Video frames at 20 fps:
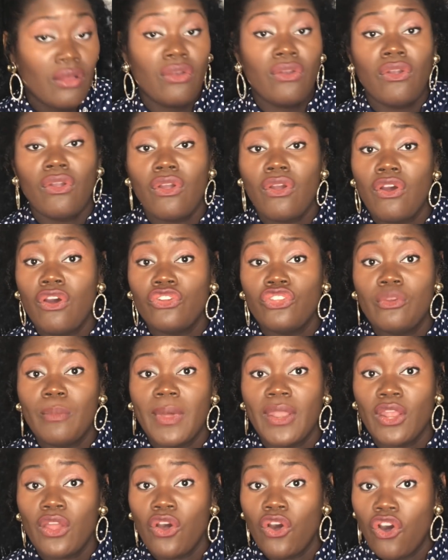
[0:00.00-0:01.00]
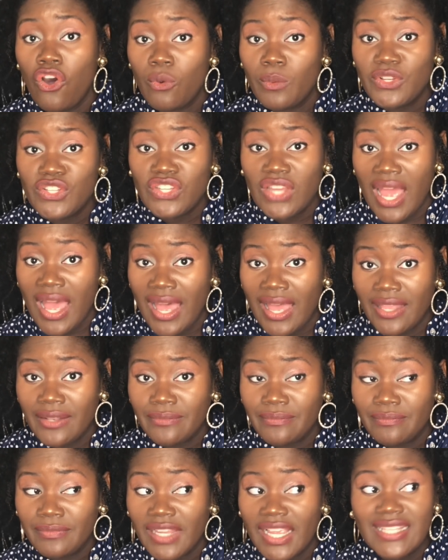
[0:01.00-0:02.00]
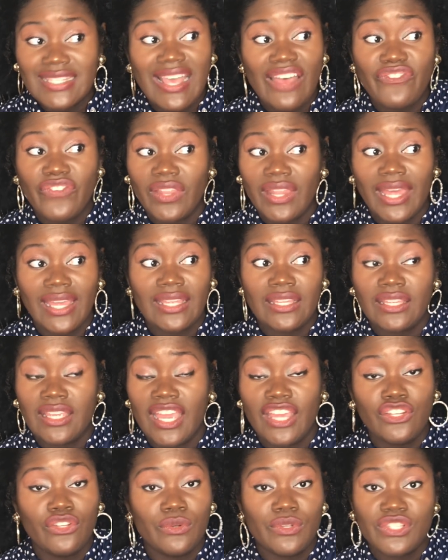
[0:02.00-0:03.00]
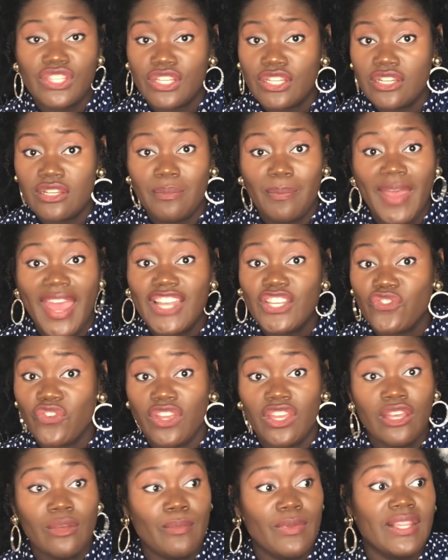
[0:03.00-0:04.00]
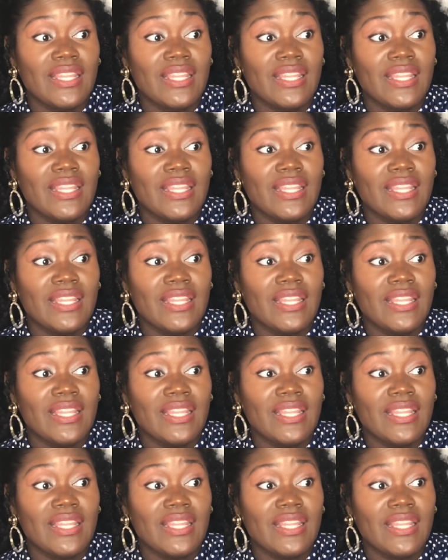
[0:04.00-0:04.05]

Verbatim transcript: Girl, you better go home with John because I feel like Kendall is a good match for him.